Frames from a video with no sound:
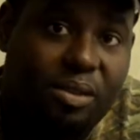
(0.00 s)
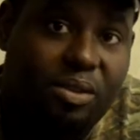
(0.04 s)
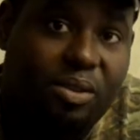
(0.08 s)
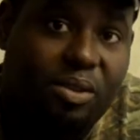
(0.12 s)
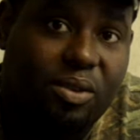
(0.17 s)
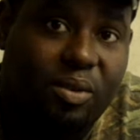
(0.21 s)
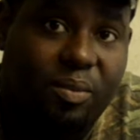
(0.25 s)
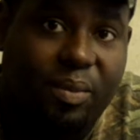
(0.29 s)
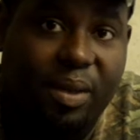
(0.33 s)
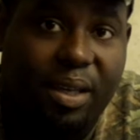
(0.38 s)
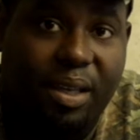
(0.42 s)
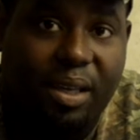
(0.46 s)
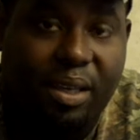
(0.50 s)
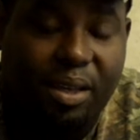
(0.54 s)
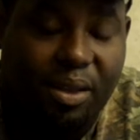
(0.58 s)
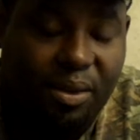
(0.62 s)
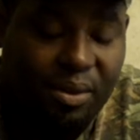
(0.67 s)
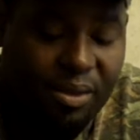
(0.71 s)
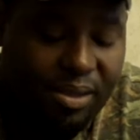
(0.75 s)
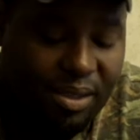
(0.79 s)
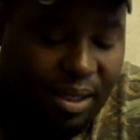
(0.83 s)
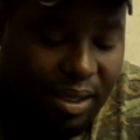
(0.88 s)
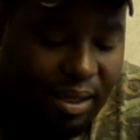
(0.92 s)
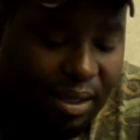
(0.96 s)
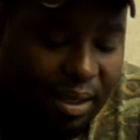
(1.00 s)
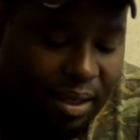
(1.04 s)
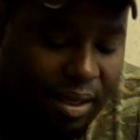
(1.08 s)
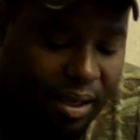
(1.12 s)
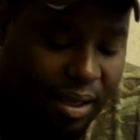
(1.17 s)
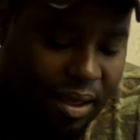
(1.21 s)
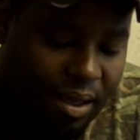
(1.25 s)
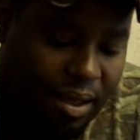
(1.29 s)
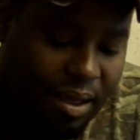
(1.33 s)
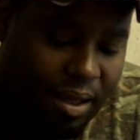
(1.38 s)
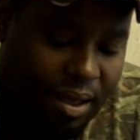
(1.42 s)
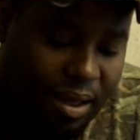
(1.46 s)
you'll be using.
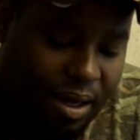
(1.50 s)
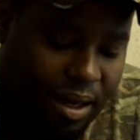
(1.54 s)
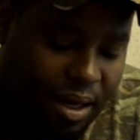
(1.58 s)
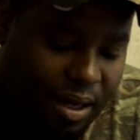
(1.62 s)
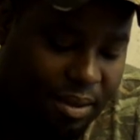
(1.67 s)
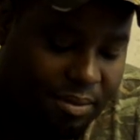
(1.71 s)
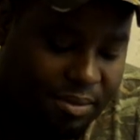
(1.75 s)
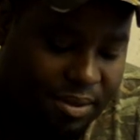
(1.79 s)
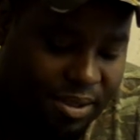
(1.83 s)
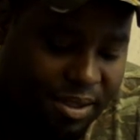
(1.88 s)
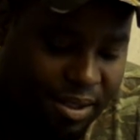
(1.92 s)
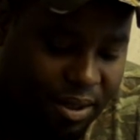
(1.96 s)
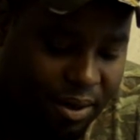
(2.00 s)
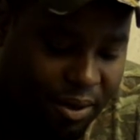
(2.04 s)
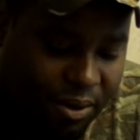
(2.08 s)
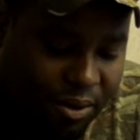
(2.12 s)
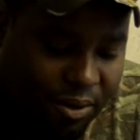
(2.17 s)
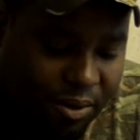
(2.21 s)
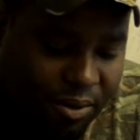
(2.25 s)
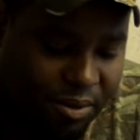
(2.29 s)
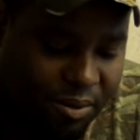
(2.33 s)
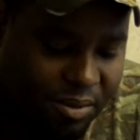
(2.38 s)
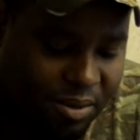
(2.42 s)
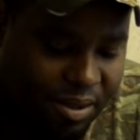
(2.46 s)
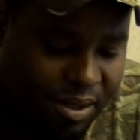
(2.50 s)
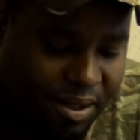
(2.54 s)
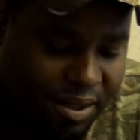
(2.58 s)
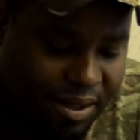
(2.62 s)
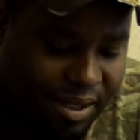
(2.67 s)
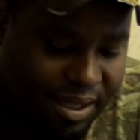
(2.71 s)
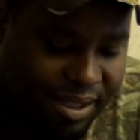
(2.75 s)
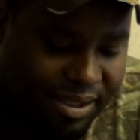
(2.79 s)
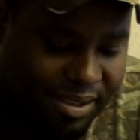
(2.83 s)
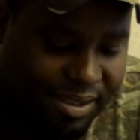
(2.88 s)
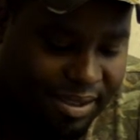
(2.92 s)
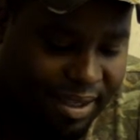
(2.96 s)
So
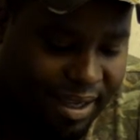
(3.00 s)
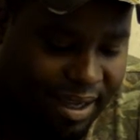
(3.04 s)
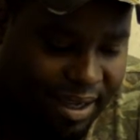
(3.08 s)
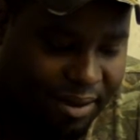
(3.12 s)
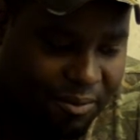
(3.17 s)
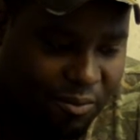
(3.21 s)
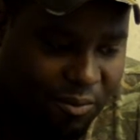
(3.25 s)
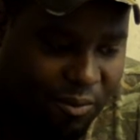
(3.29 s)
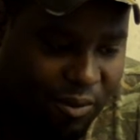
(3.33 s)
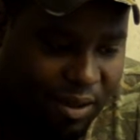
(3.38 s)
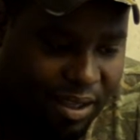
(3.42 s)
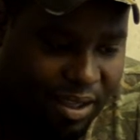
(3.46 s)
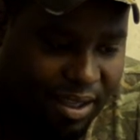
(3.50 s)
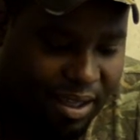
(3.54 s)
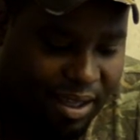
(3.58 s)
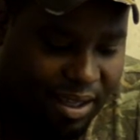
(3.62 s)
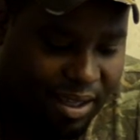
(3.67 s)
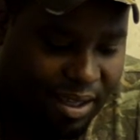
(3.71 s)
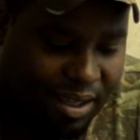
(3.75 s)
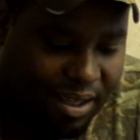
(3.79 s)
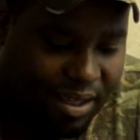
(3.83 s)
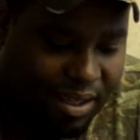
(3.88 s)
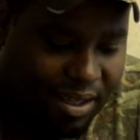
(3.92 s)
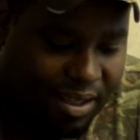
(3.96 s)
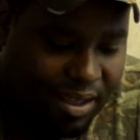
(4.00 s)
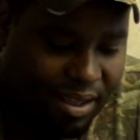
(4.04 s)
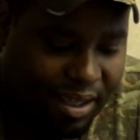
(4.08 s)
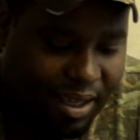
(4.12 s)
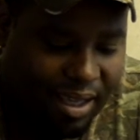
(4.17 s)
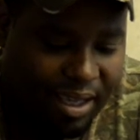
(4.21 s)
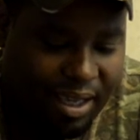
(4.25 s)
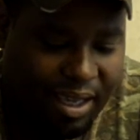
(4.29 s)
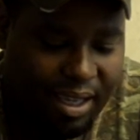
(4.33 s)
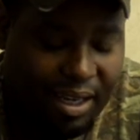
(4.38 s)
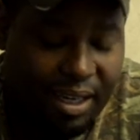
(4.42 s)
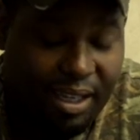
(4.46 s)
it's not really
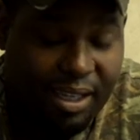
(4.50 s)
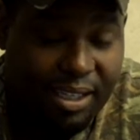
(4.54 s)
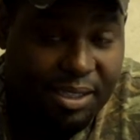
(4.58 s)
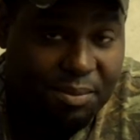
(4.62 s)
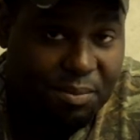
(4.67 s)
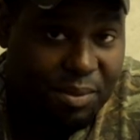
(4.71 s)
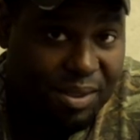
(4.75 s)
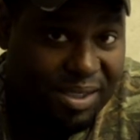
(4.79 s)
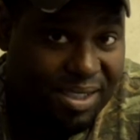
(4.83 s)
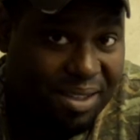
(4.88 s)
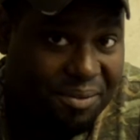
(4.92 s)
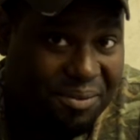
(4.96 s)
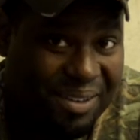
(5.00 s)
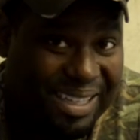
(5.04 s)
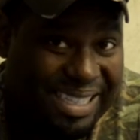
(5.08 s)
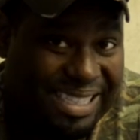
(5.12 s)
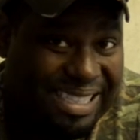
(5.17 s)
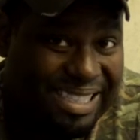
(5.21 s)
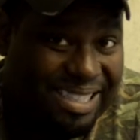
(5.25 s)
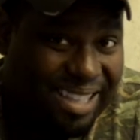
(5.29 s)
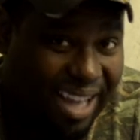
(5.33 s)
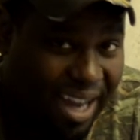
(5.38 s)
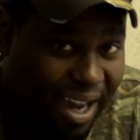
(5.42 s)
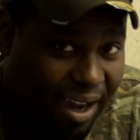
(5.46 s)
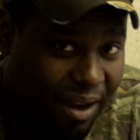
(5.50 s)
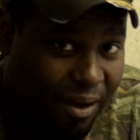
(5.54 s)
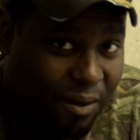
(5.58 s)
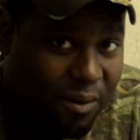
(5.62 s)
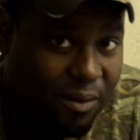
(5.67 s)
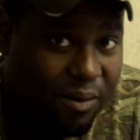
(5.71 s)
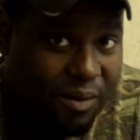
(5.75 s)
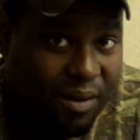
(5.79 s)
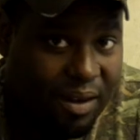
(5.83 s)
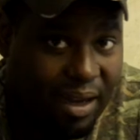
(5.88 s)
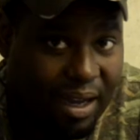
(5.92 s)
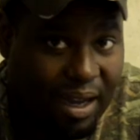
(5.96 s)
like any specific
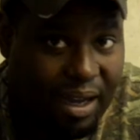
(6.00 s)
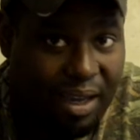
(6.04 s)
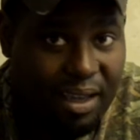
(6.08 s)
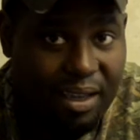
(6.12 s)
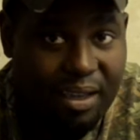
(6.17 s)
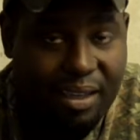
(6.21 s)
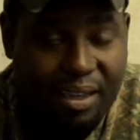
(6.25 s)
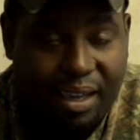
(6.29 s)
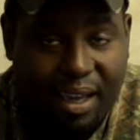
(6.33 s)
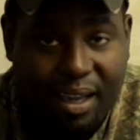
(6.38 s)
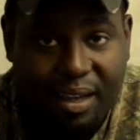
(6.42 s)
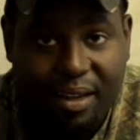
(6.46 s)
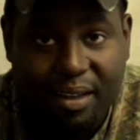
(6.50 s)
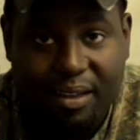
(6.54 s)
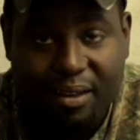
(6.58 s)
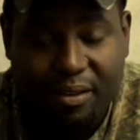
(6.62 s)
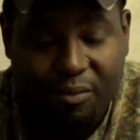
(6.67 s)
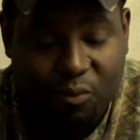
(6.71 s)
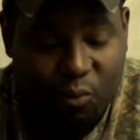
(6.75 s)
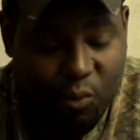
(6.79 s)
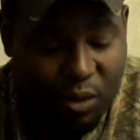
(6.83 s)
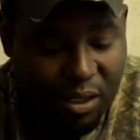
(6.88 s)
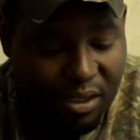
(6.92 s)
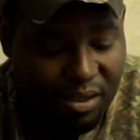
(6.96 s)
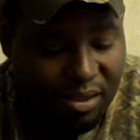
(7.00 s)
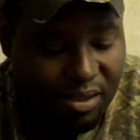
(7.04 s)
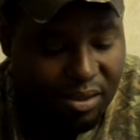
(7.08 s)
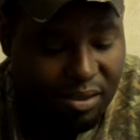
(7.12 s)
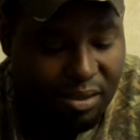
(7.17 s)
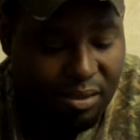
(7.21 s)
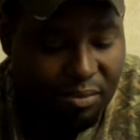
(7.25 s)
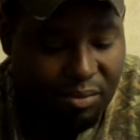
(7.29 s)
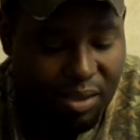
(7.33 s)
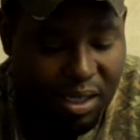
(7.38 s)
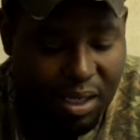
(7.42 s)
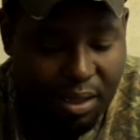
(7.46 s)
style. I kind of went into
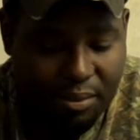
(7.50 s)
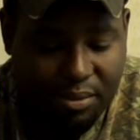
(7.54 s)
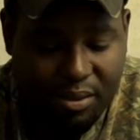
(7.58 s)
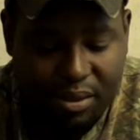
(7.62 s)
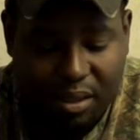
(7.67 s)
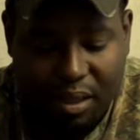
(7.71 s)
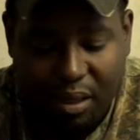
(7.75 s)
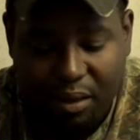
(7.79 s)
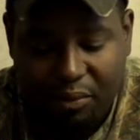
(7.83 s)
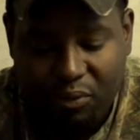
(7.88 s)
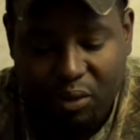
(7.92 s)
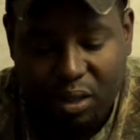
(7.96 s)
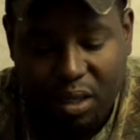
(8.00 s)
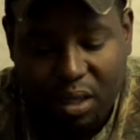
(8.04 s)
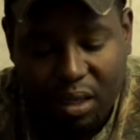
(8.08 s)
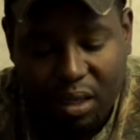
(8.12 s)
some depths of